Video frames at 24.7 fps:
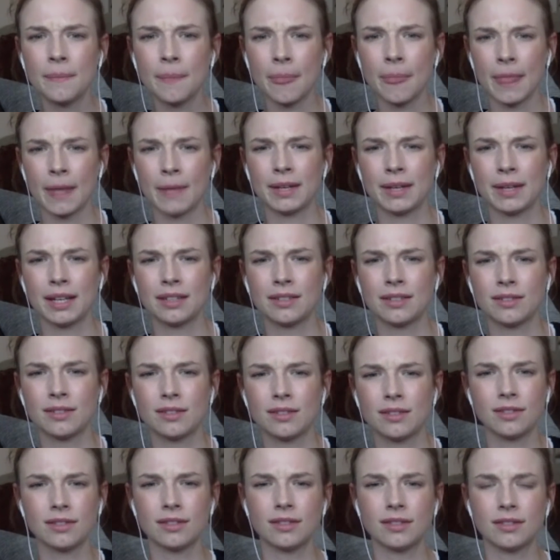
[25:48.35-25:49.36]
I'm like,
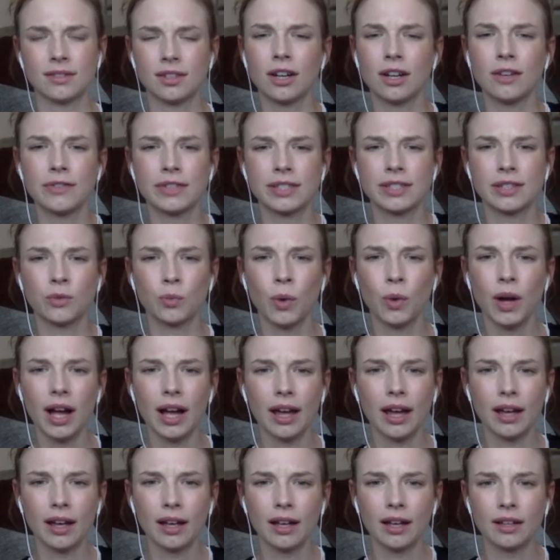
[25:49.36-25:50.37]
service of
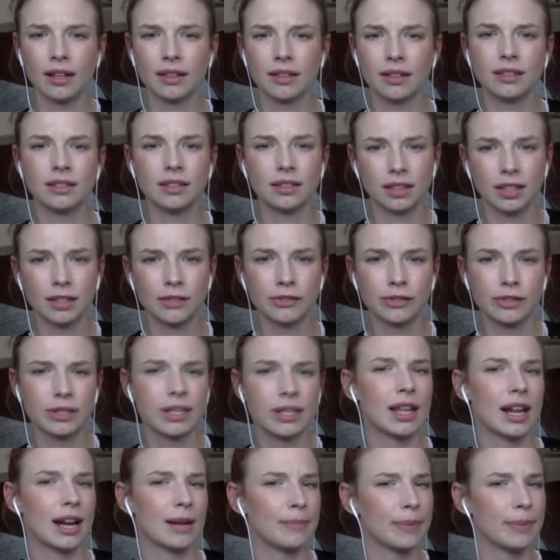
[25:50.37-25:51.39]
what? The delivery
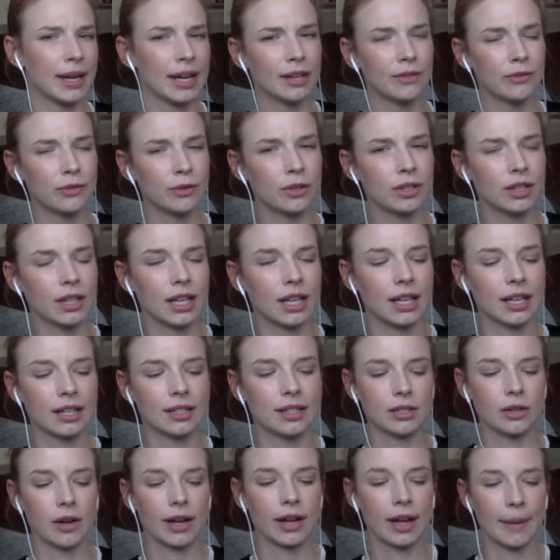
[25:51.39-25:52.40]
that I'm paying for? Like,
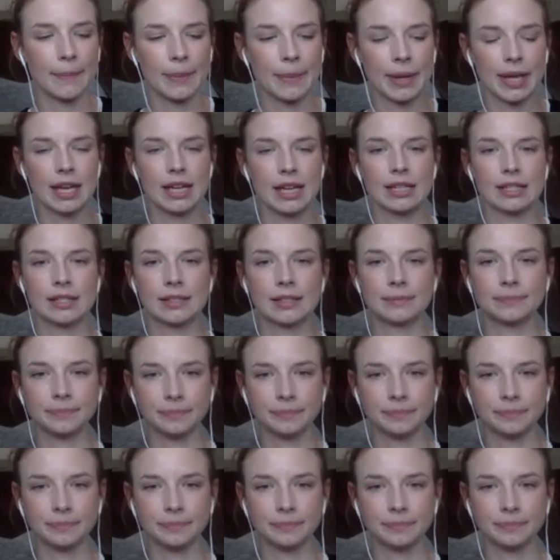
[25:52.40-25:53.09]
so I got pissed.